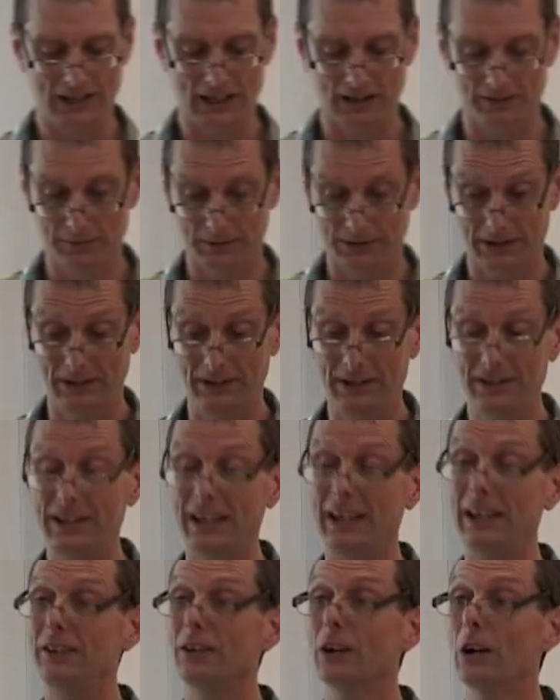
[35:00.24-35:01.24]
government. And
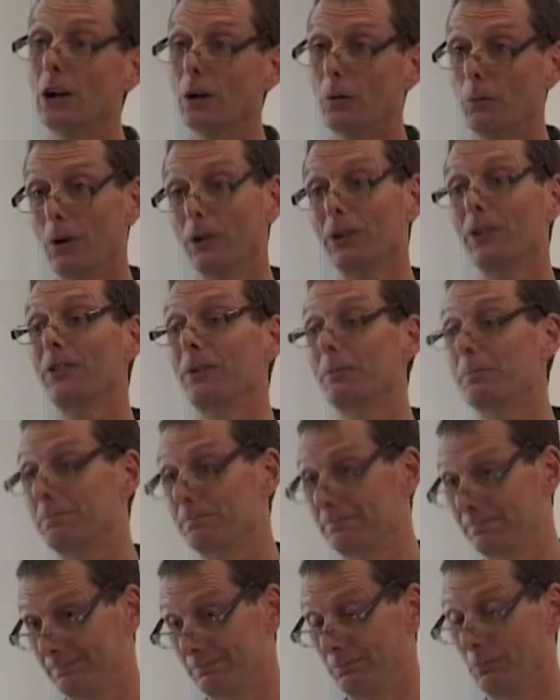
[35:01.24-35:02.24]
indeed, one
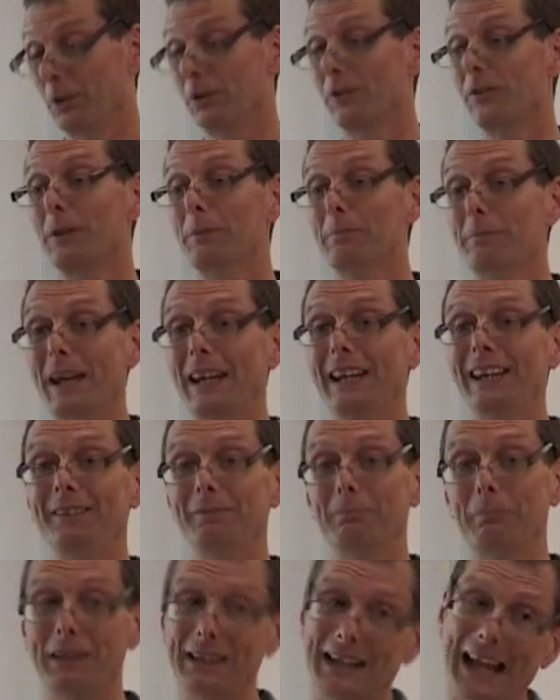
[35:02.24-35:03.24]
of the
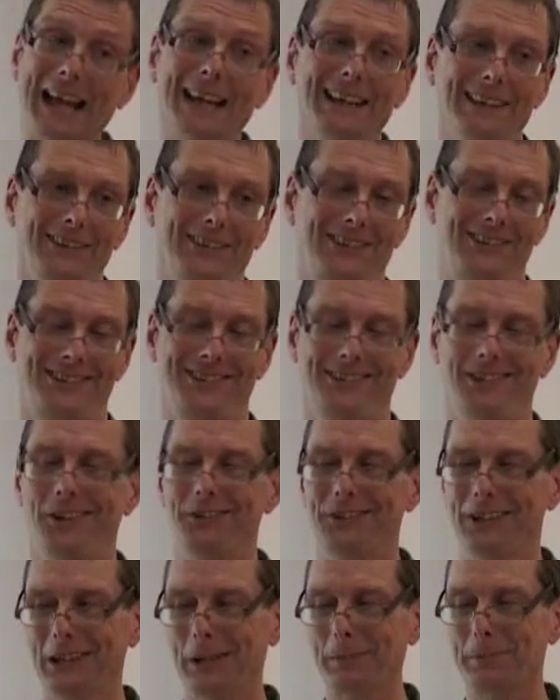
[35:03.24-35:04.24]
main planks of
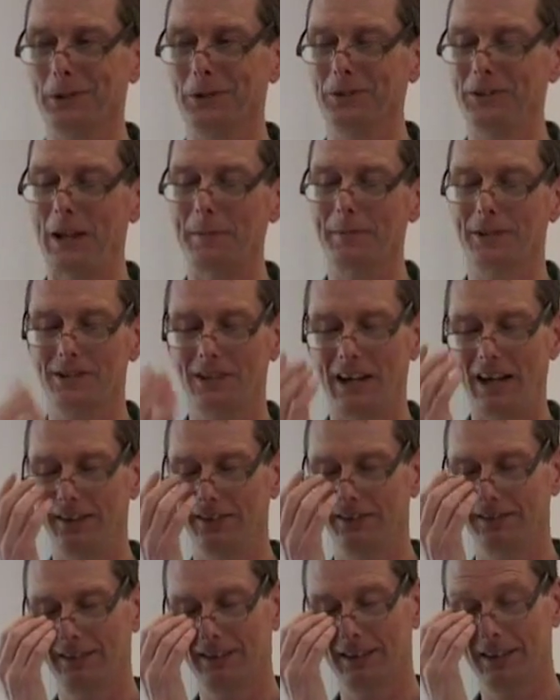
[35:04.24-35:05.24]
the Liberal
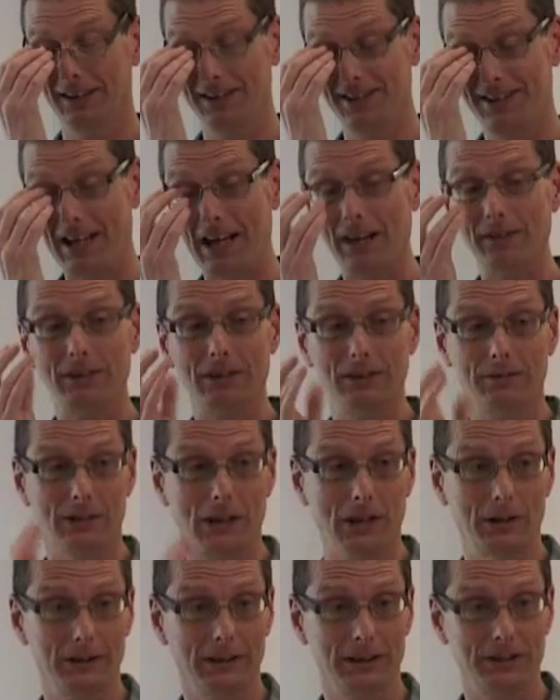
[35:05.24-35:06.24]
Democrat Conservative
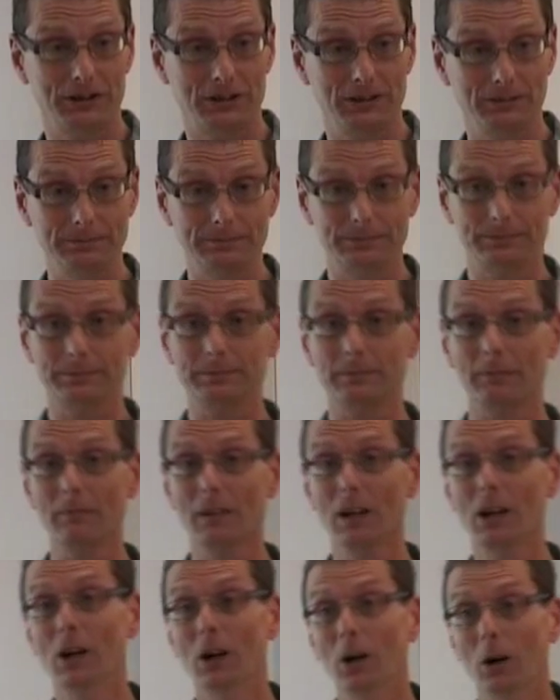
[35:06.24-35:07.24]
coalition
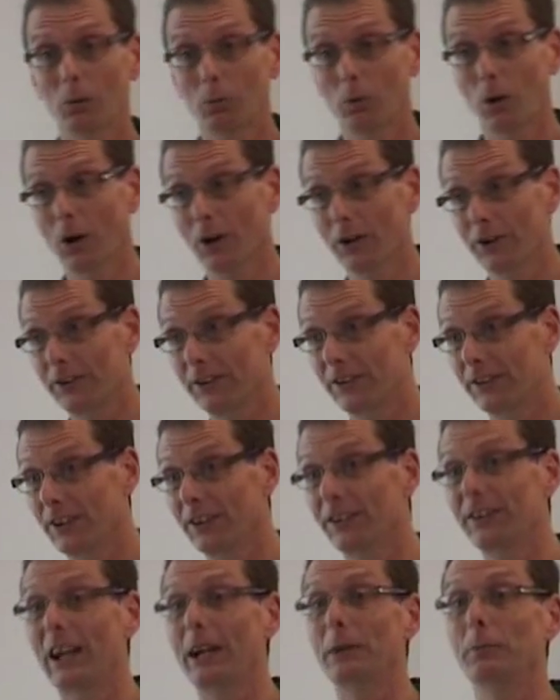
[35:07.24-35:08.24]
was
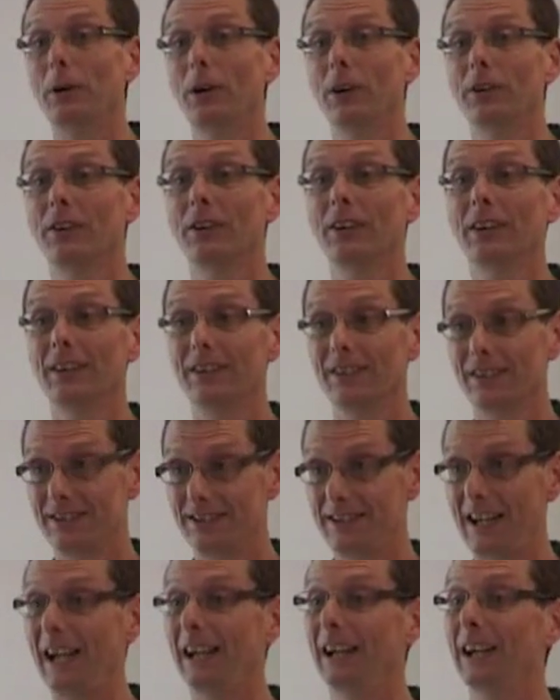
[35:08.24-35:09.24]
that they would
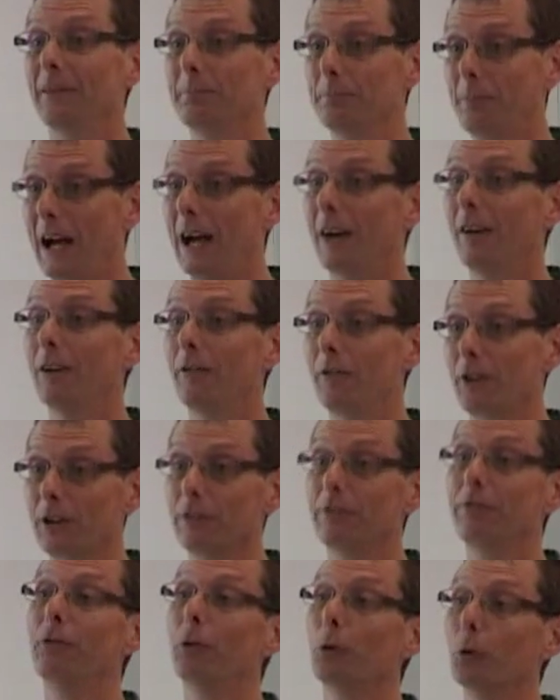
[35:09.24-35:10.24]
stay in power for
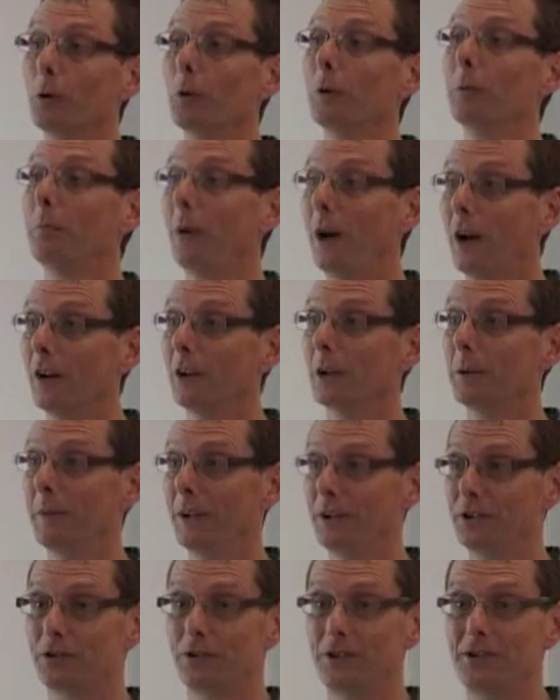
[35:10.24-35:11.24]
the full
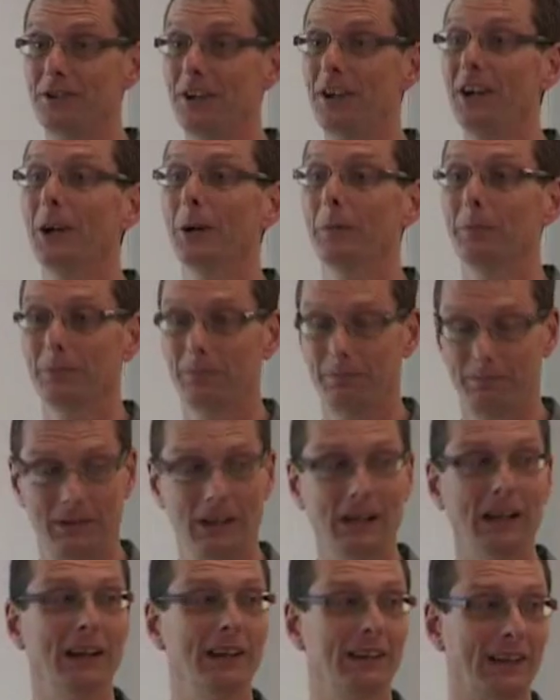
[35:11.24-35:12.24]
parliamentary term.
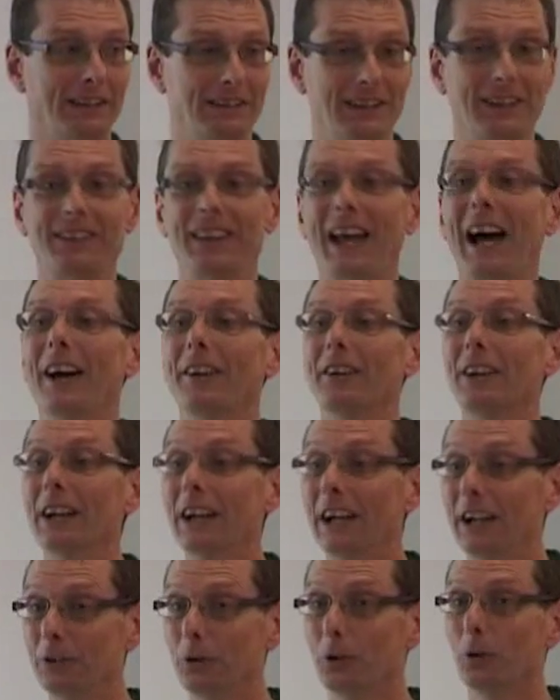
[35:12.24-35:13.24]
They did that
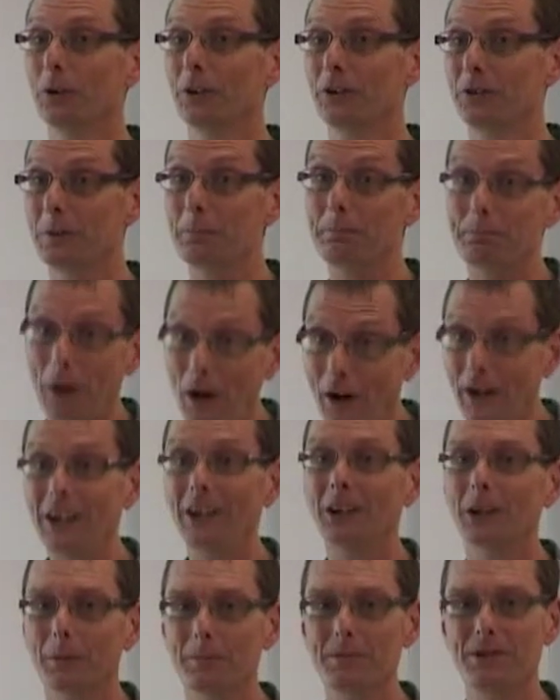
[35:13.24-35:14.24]
in order to
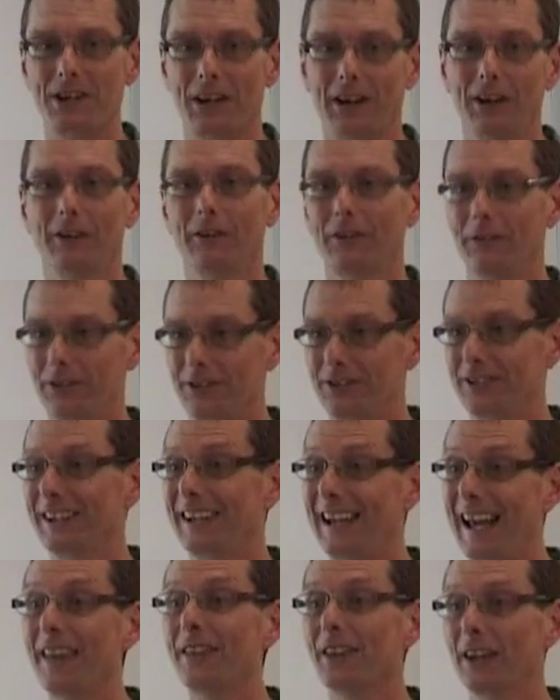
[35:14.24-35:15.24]
bind themselves
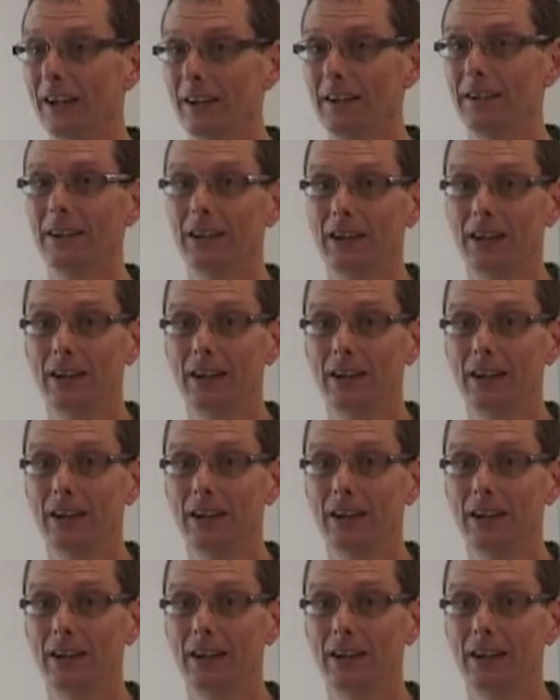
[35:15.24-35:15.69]
together